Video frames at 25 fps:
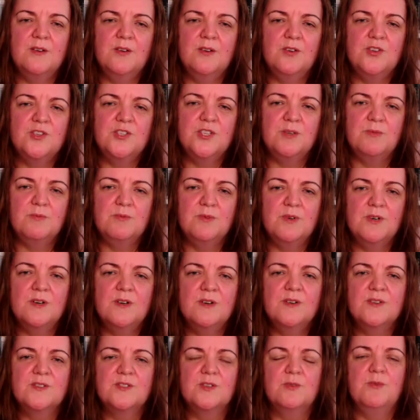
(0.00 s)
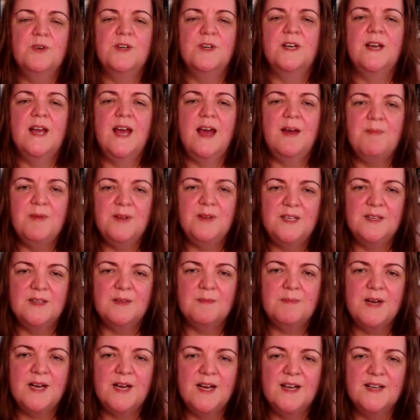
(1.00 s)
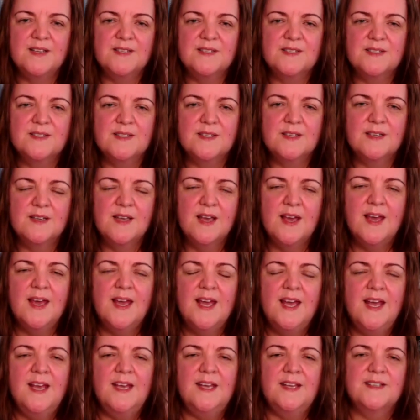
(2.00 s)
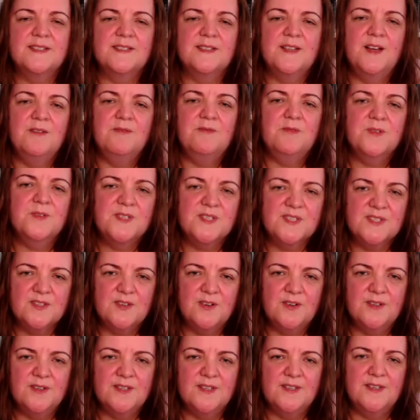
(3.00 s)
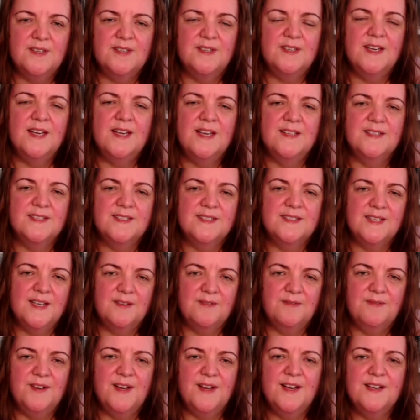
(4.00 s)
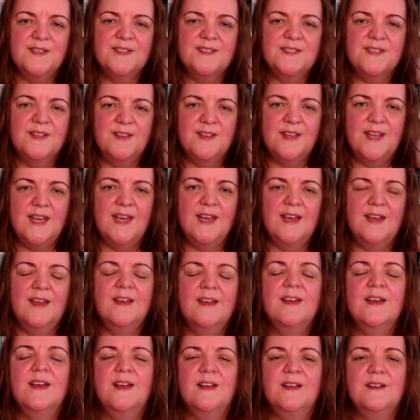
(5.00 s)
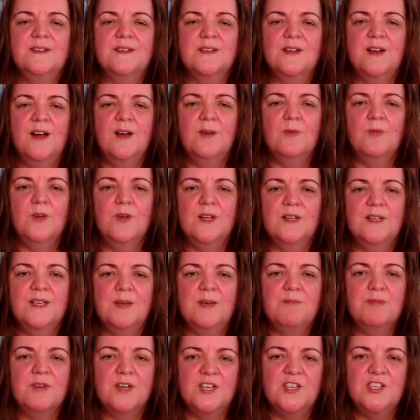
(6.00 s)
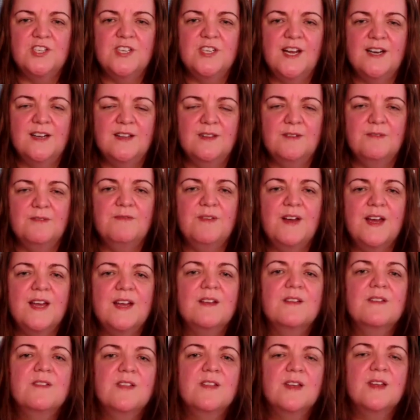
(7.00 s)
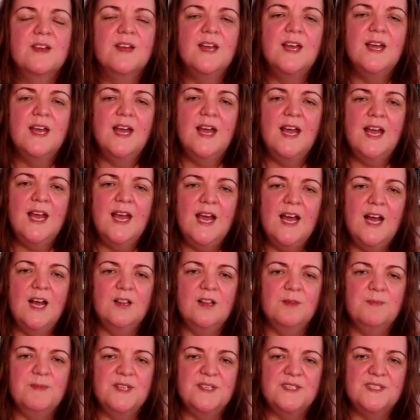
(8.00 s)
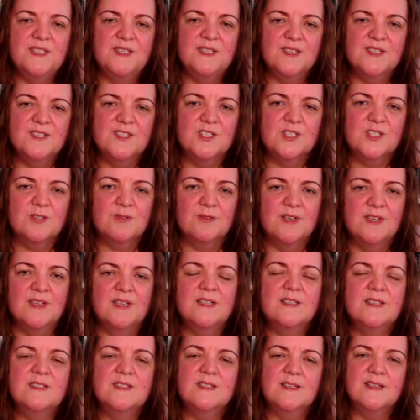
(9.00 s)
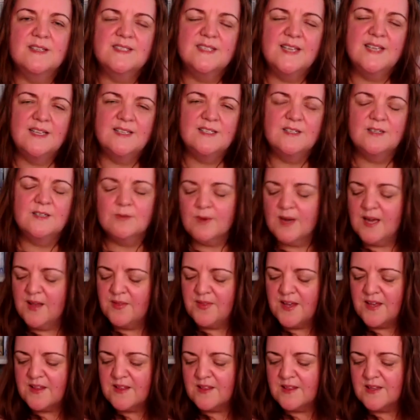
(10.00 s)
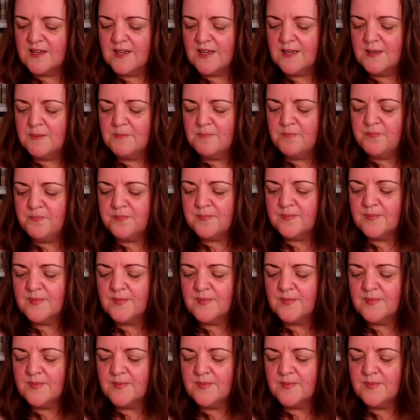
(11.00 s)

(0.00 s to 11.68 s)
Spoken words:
who she was, or what had happened in the past, that his love was solid and steadfast and there. And I really appreciated the faith elements in the story that sort of centered around that theme.